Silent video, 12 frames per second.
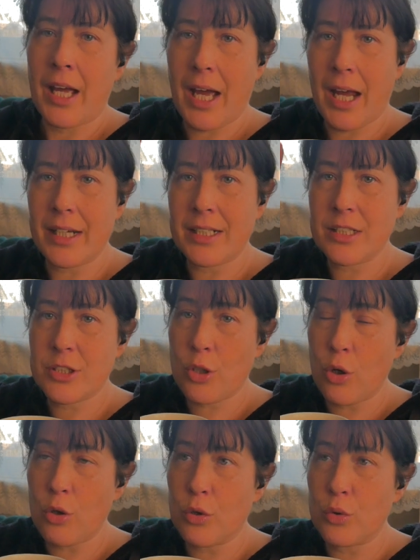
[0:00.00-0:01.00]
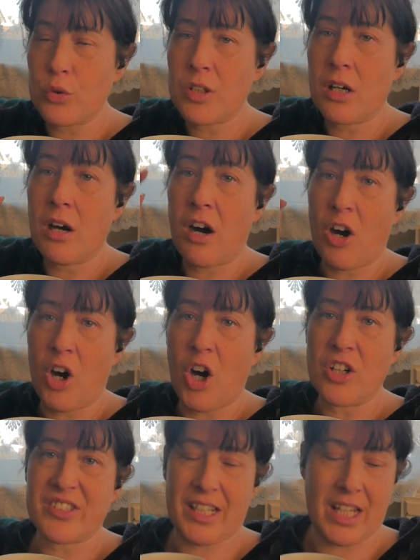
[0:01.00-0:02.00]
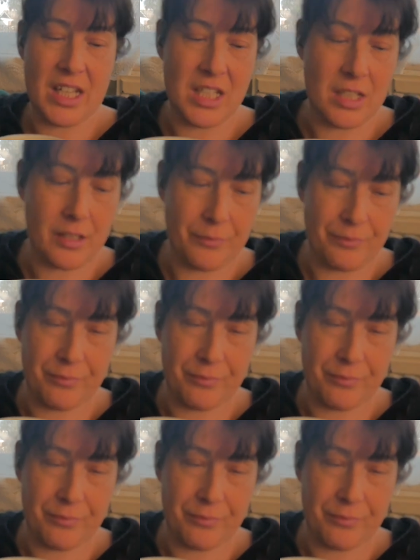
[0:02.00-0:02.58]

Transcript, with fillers: And it is called Heartache.